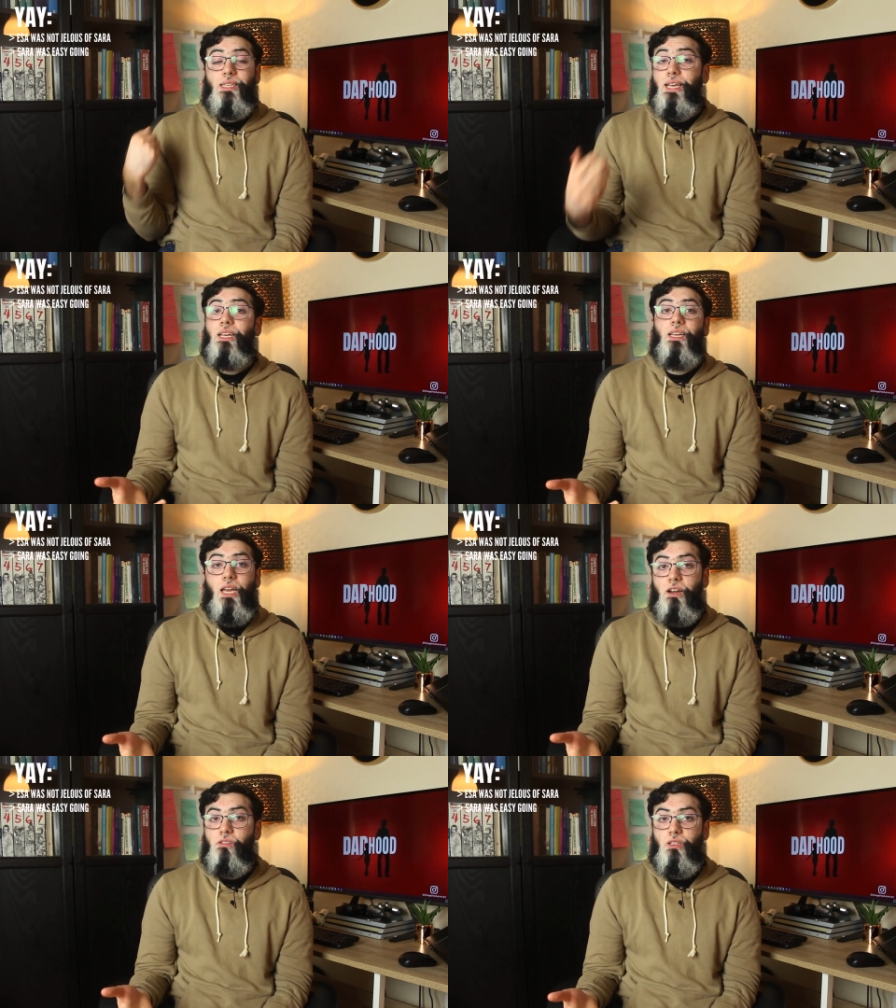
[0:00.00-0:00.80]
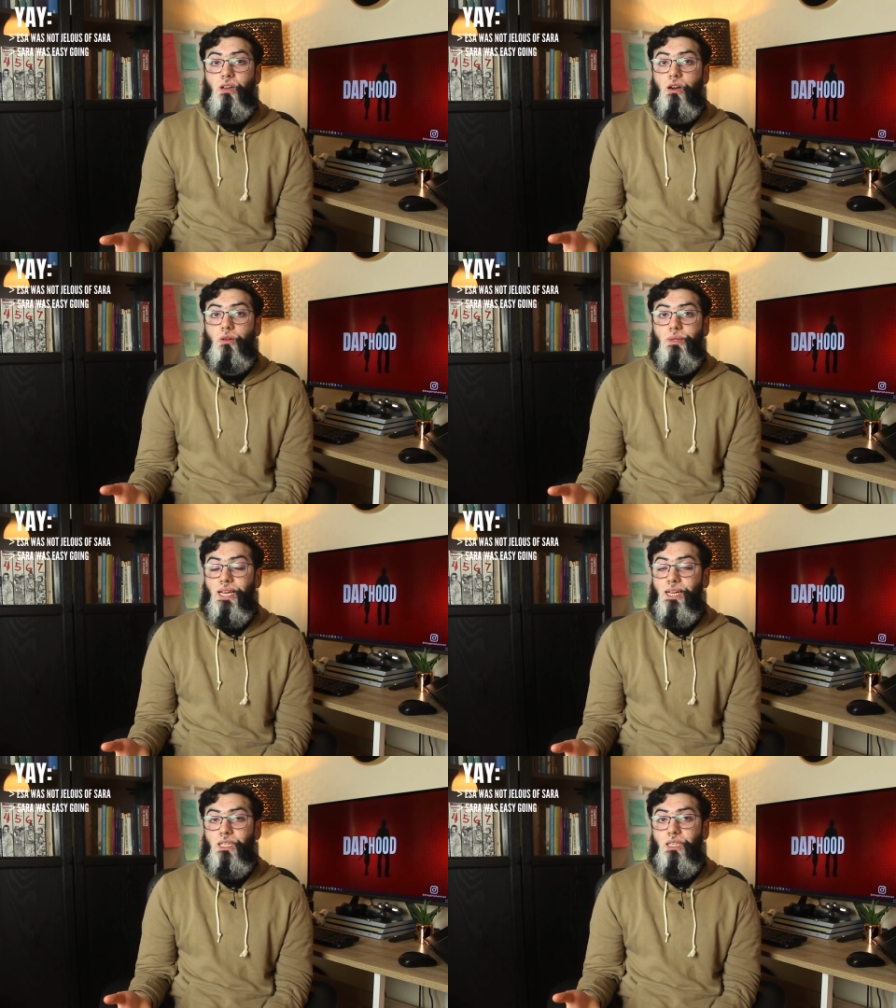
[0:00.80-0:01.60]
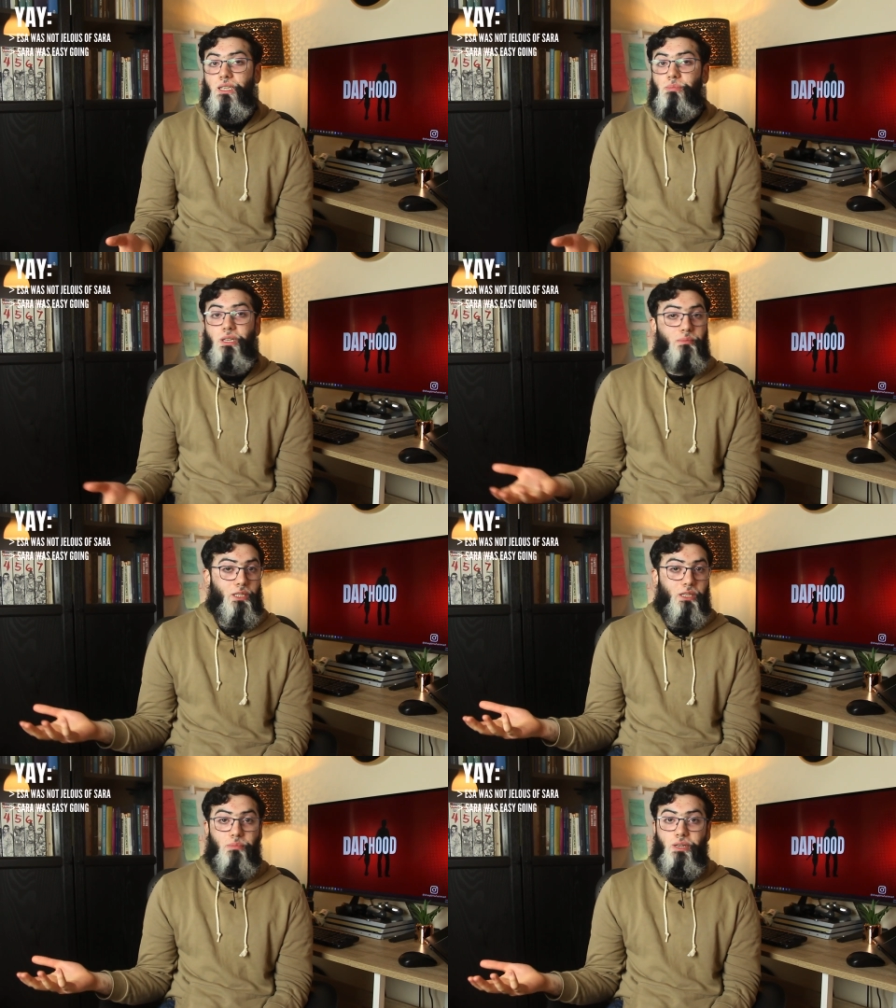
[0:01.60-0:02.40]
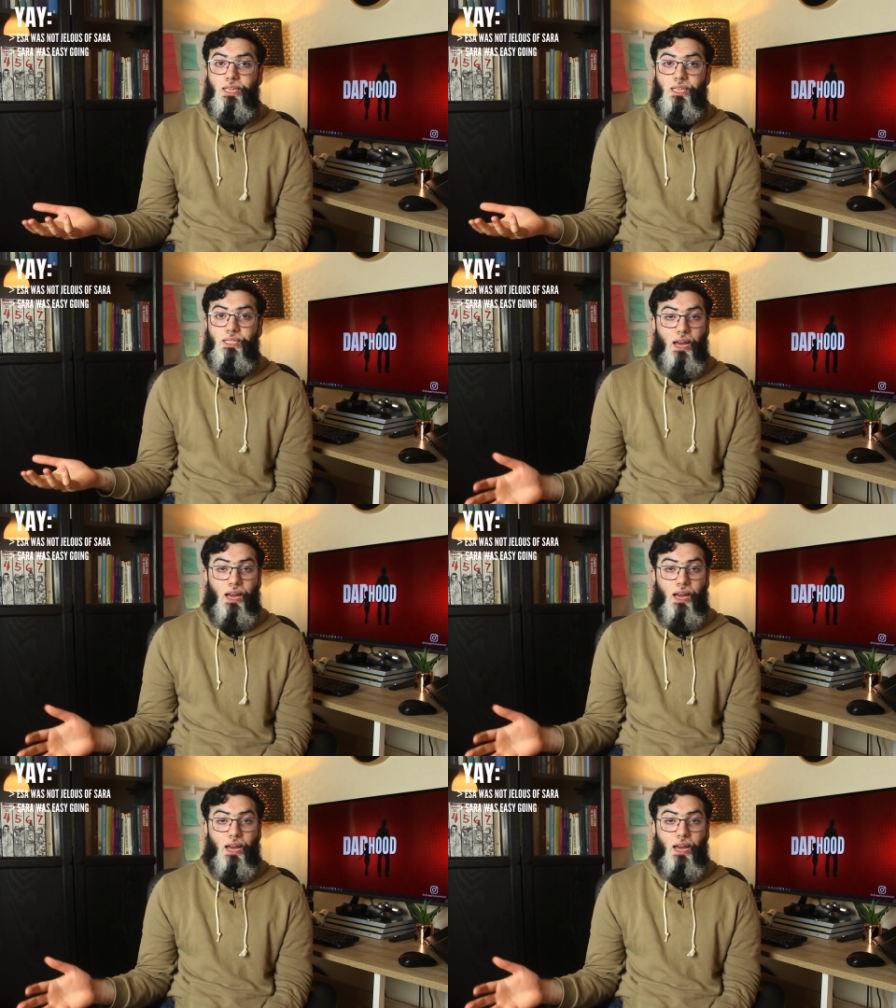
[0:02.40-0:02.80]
Taking care of Sarah was actually pretty much a breeze.